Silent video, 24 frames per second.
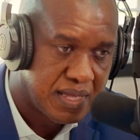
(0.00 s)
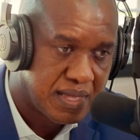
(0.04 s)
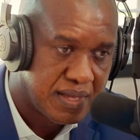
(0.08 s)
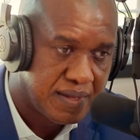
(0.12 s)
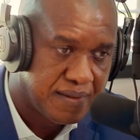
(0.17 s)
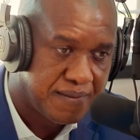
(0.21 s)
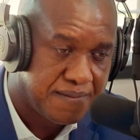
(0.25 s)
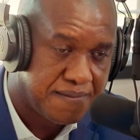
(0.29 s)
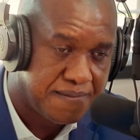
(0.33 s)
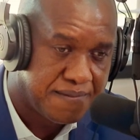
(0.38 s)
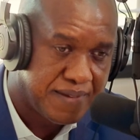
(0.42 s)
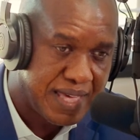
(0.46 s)

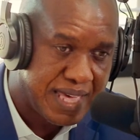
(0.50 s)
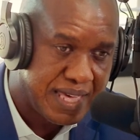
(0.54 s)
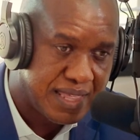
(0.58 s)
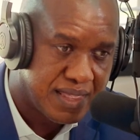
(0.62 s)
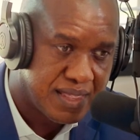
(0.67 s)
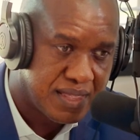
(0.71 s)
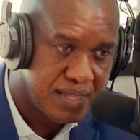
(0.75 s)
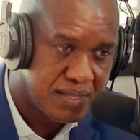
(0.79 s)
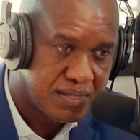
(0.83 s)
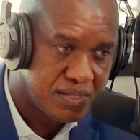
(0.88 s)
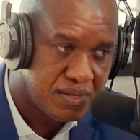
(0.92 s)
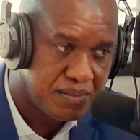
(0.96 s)

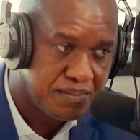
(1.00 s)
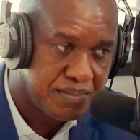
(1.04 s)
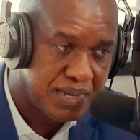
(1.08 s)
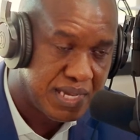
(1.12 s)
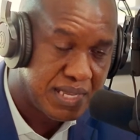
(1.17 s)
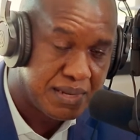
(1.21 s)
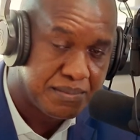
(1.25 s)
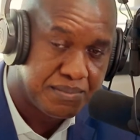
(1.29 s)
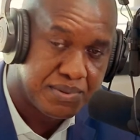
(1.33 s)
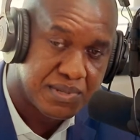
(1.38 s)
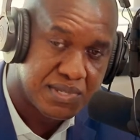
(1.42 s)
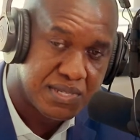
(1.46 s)
faith to be
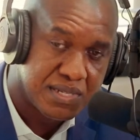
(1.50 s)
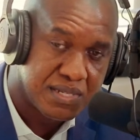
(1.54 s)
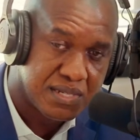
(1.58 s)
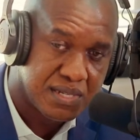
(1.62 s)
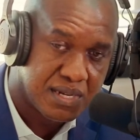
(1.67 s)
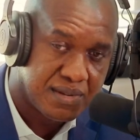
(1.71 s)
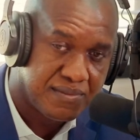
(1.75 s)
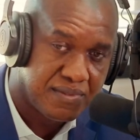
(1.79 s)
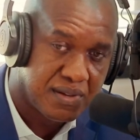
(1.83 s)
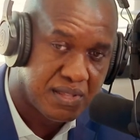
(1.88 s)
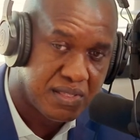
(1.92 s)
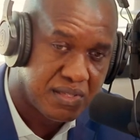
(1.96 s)
in
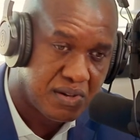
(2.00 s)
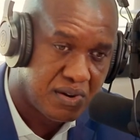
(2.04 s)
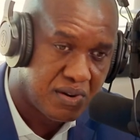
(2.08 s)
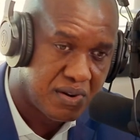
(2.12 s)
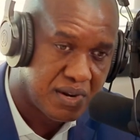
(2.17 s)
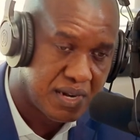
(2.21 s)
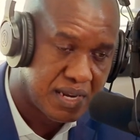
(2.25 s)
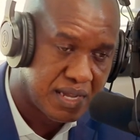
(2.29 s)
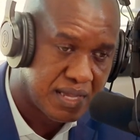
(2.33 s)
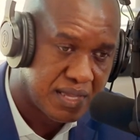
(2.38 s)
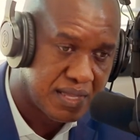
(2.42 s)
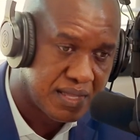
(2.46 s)
position of
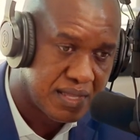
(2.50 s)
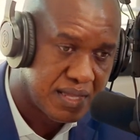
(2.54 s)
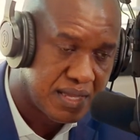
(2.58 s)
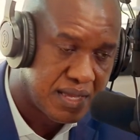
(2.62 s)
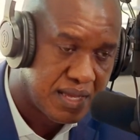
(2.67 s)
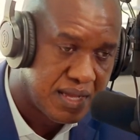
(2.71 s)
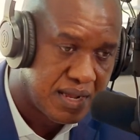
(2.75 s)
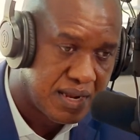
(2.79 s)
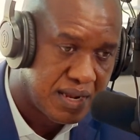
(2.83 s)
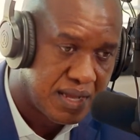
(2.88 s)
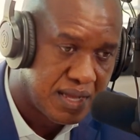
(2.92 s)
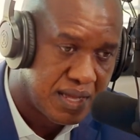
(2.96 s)
authority.
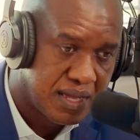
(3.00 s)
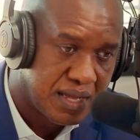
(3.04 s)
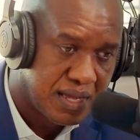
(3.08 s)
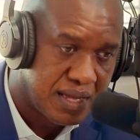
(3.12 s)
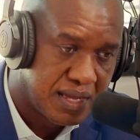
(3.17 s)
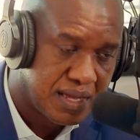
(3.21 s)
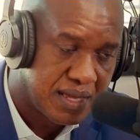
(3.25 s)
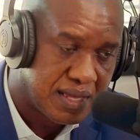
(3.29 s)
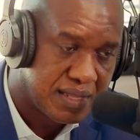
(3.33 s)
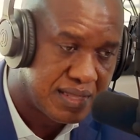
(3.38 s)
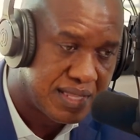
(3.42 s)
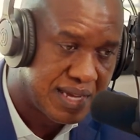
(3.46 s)

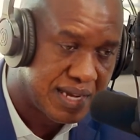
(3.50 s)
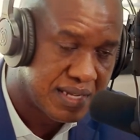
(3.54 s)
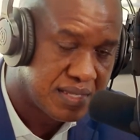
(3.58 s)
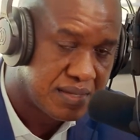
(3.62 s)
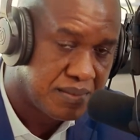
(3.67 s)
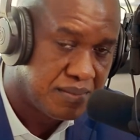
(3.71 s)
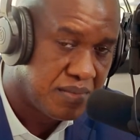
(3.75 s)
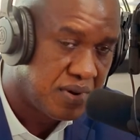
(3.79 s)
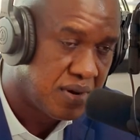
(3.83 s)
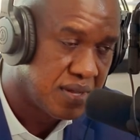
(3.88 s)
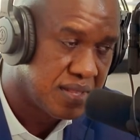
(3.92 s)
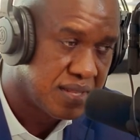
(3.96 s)
Uh, Dr.
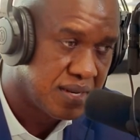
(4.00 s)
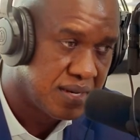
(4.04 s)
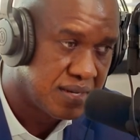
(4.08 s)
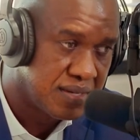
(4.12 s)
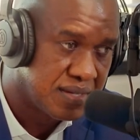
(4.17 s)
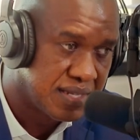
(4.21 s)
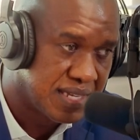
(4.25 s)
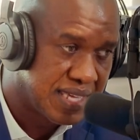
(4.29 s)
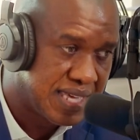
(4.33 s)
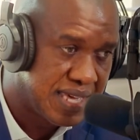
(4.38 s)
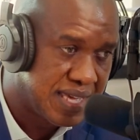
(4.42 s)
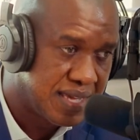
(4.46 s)
Martin
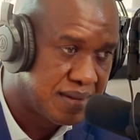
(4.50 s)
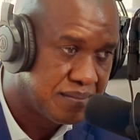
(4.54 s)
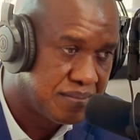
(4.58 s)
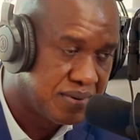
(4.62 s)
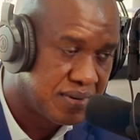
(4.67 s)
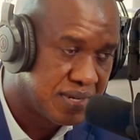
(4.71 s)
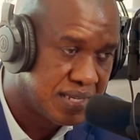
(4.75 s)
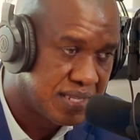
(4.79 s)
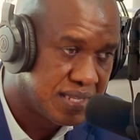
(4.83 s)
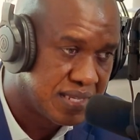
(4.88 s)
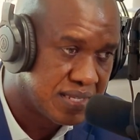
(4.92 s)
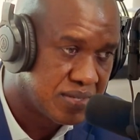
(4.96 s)
Luther King
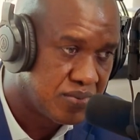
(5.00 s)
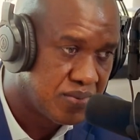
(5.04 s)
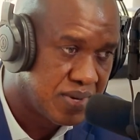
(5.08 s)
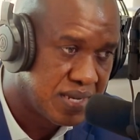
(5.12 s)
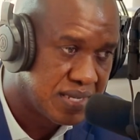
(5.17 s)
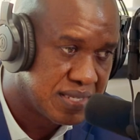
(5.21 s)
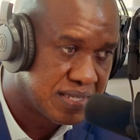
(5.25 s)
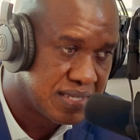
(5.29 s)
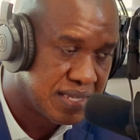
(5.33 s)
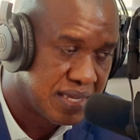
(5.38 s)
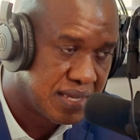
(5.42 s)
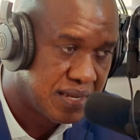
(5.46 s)
put it this way:
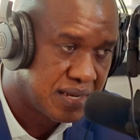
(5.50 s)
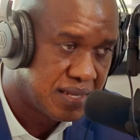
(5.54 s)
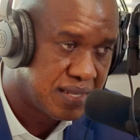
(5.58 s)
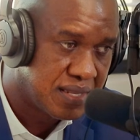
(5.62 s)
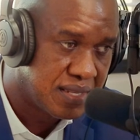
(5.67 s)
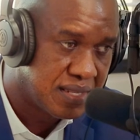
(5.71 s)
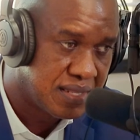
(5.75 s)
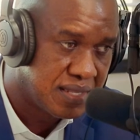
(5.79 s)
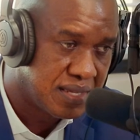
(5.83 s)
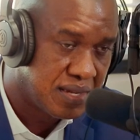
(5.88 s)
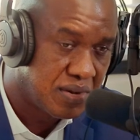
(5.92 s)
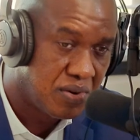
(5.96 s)
He said,
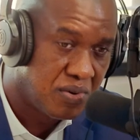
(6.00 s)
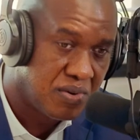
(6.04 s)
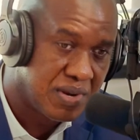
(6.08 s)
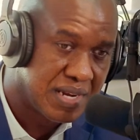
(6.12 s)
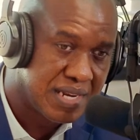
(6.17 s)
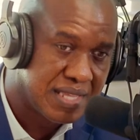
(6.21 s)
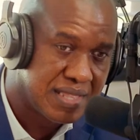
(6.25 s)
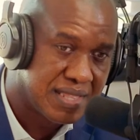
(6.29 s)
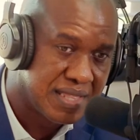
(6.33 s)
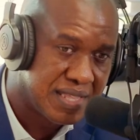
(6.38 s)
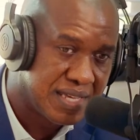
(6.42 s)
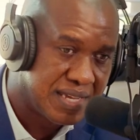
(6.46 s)
"The
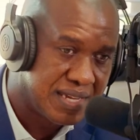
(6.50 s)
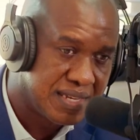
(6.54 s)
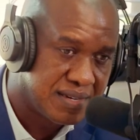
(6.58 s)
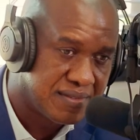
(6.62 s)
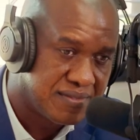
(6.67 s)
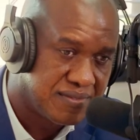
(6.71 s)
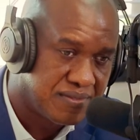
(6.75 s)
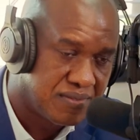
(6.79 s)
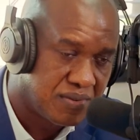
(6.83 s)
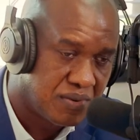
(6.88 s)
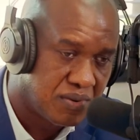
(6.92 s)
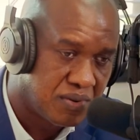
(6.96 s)
only thing
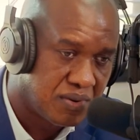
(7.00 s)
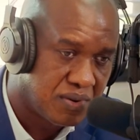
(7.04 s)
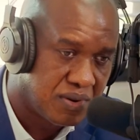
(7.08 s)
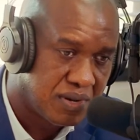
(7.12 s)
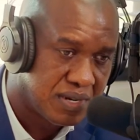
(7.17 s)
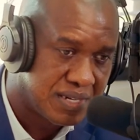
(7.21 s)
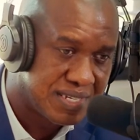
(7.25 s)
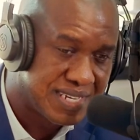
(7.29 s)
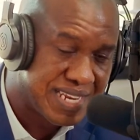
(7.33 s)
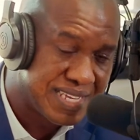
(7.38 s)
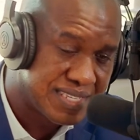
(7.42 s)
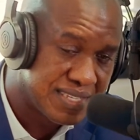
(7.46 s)
for
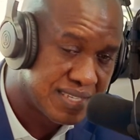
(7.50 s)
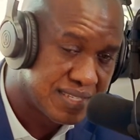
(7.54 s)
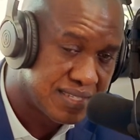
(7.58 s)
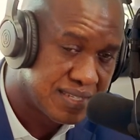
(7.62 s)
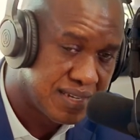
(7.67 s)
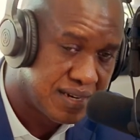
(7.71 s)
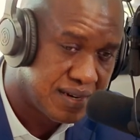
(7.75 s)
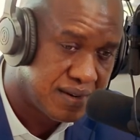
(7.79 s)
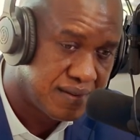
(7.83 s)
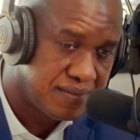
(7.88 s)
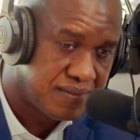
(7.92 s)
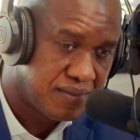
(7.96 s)

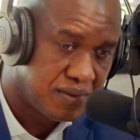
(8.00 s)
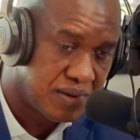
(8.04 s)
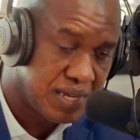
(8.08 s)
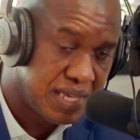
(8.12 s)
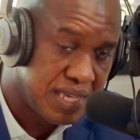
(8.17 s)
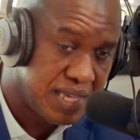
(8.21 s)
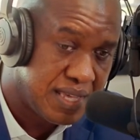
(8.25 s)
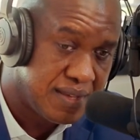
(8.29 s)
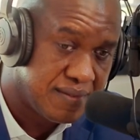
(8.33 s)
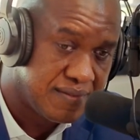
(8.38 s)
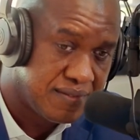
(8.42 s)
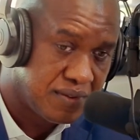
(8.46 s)
necessary for
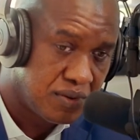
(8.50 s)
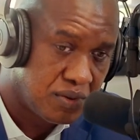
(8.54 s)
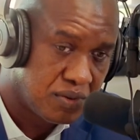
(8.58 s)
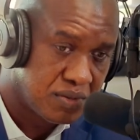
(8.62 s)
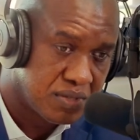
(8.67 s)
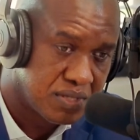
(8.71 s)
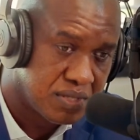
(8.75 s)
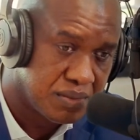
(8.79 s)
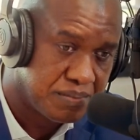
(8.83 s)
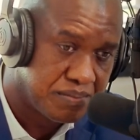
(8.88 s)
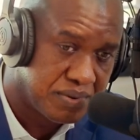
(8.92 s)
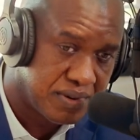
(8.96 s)
evil
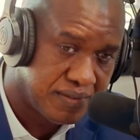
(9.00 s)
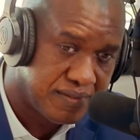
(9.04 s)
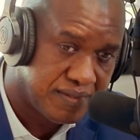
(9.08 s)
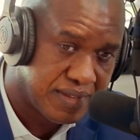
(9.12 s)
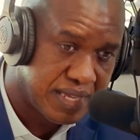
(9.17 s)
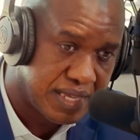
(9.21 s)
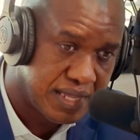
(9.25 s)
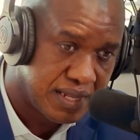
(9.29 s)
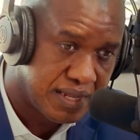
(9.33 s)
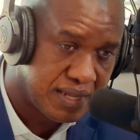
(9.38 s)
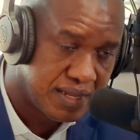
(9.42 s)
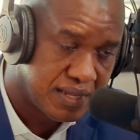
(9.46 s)
to
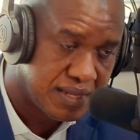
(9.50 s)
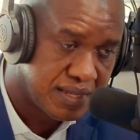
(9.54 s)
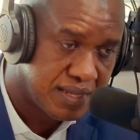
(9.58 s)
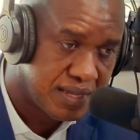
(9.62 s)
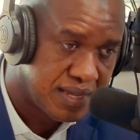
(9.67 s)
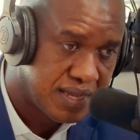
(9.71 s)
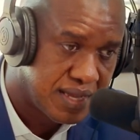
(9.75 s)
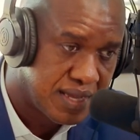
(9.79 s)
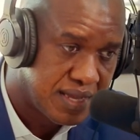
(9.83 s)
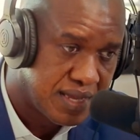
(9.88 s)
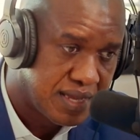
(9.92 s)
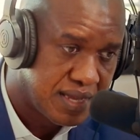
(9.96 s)
prevail
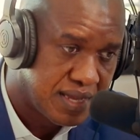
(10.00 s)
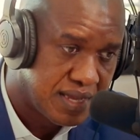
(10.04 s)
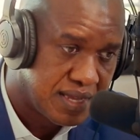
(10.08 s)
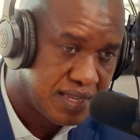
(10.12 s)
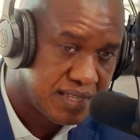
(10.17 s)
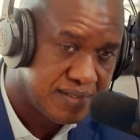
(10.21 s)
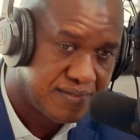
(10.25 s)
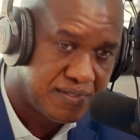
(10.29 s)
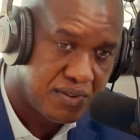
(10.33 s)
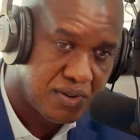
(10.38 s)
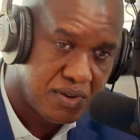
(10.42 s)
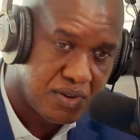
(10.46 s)

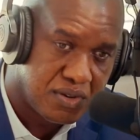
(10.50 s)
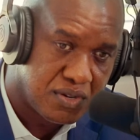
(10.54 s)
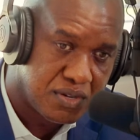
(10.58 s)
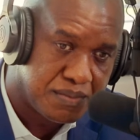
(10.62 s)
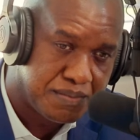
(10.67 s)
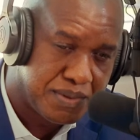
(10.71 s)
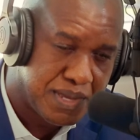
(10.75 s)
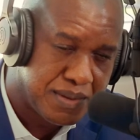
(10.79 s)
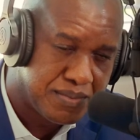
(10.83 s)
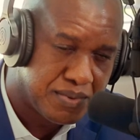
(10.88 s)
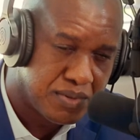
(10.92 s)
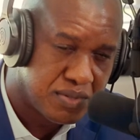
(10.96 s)
is for
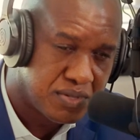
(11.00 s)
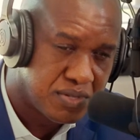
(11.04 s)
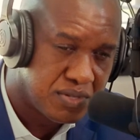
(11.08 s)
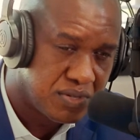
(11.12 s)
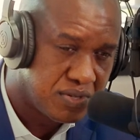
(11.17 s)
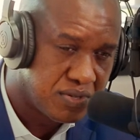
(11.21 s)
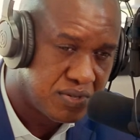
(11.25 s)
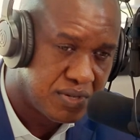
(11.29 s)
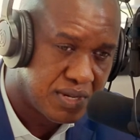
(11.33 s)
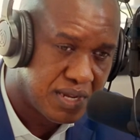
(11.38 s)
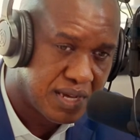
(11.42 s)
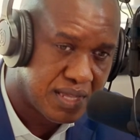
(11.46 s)
good people to
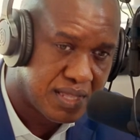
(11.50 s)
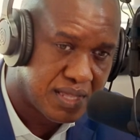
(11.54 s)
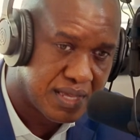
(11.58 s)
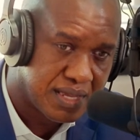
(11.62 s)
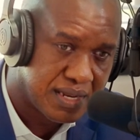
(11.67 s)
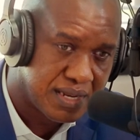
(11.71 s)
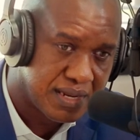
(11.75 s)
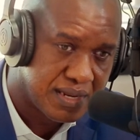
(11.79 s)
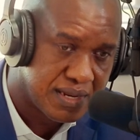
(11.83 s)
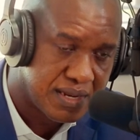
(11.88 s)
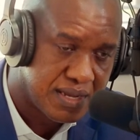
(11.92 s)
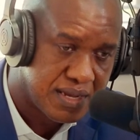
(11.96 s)
do
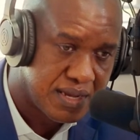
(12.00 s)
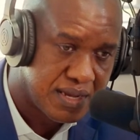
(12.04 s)
nothing."